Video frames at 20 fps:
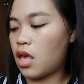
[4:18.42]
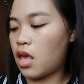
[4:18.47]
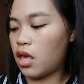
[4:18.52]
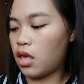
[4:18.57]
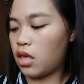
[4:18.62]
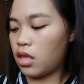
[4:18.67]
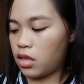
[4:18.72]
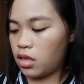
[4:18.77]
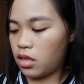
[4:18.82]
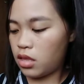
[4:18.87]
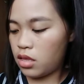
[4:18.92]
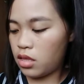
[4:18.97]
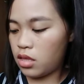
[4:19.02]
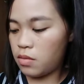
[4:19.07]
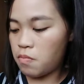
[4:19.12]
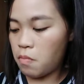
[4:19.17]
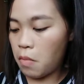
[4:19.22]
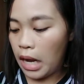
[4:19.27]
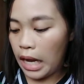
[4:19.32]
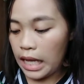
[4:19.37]

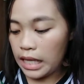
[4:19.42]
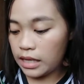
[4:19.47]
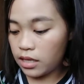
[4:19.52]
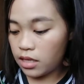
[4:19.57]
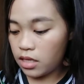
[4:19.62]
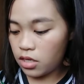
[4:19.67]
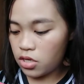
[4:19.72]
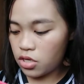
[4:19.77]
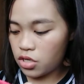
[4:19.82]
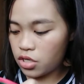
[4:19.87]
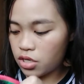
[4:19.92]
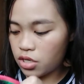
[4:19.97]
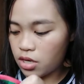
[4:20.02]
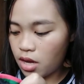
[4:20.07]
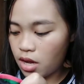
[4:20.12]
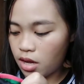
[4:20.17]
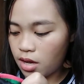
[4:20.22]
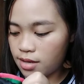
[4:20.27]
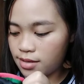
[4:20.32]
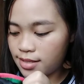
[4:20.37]
And maganda
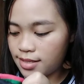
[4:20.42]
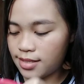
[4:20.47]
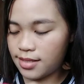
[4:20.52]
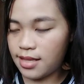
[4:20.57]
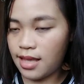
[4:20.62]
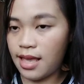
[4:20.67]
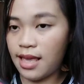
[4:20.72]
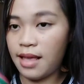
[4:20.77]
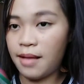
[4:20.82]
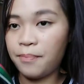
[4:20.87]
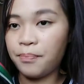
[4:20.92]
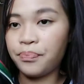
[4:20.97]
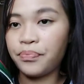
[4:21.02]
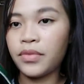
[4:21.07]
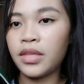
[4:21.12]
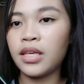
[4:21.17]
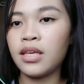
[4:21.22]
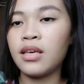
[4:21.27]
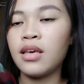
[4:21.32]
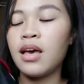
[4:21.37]
siya kasi
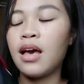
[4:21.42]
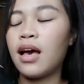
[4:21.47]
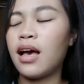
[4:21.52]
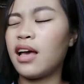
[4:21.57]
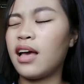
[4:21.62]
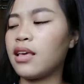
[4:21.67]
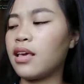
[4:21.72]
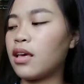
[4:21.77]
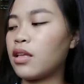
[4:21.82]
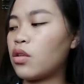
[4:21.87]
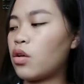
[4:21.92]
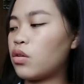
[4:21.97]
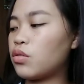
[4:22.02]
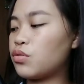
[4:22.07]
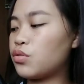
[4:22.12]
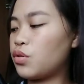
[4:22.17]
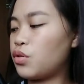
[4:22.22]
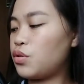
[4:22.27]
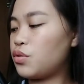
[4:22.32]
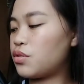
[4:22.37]
I can
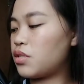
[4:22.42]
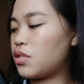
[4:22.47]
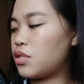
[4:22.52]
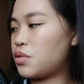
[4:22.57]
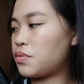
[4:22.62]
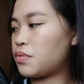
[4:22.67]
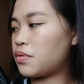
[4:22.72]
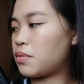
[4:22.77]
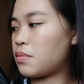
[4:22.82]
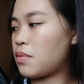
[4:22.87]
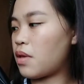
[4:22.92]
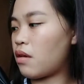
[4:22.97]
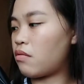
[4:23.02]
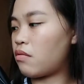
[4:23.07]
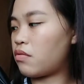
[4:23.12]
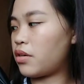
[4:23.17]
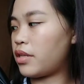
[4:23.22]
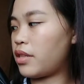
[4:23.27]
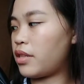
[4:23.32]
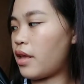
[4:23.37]
also use this from
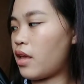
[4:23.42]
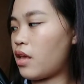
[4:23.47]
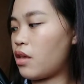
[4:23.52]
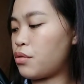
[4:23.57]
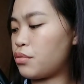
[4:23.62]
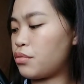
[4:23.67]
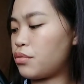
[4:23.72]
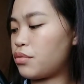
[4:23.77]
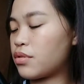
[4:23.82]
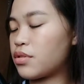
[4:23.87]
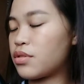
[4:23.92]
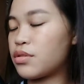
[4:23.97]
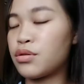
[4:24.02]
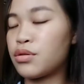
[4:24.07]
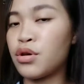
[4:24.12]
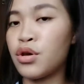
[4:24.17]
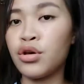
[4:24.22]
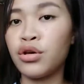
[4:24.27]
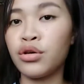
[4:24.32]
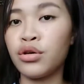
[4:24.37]
everyday
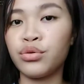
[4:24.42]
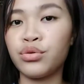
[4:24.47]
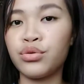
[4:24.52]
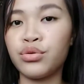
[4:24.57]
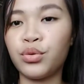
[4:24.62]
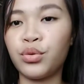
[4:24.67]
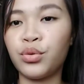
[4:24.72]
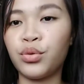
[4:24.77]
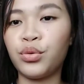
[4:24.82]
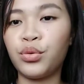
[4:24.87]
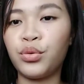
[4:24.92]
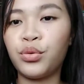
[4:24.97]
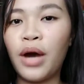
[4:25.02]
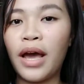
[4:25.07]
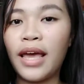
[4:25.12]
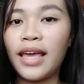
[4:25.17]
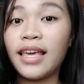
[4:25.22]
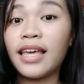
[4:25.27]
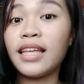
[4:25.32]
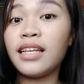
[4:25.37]
use, so
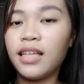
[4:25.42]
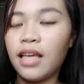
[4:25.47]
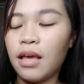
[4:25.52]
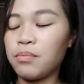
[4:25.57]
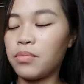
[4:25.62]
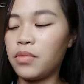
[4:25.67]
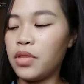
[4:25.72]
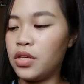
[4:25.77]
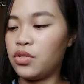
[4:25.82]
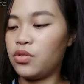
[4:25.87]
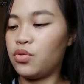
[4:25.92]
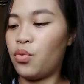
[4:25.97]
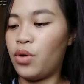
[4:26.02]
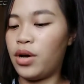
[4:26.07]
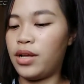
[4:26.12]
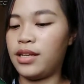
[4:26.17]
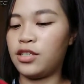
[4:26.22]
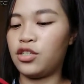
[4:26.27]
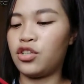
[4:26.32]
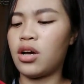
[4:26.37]
I can keep this
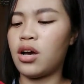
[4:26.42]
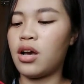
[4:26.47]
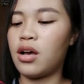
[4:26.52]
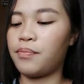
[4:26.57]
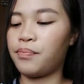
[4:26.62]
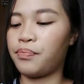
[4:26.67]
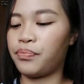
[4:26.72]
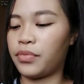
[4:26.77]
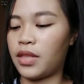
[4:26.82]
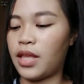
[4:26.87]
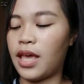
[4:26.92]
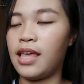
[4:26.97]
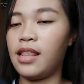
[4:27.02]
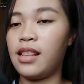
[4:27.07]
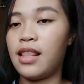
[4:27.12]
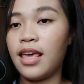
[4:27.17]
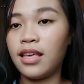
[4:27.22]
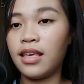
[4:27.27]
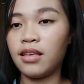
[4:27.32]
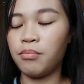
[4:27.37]
one. Tsaka,
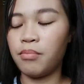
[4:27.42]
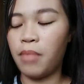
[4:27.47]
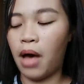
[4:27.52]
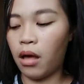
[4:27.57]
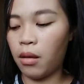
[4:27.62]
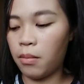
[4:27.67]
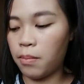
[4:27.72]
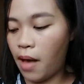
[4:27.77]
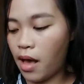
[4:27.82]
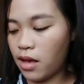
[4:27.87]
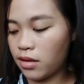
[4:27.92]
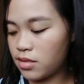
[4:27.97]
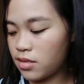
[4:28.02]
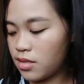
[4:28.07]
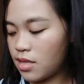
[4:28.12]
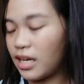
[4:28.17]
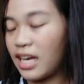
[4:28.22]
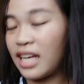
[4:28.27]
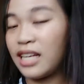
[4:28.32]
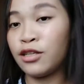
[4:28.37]
I like
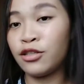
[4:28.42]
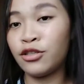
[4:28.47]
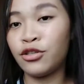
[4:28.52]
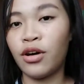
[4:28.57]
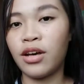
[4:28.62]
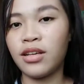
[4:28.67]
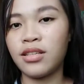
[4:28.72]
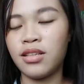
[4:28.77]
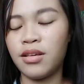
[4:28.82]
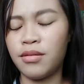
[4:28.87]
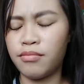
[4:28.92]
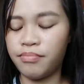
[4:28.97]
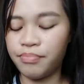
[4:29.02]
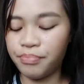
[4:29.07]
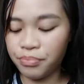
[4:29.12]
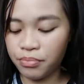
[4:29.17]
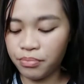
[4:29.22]
backpacks na ganito kasi